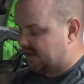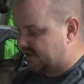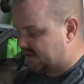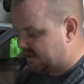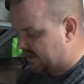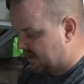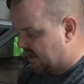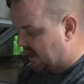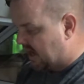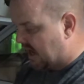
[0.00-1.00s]
in this.
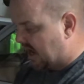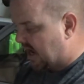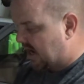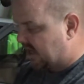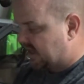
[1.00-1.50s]
And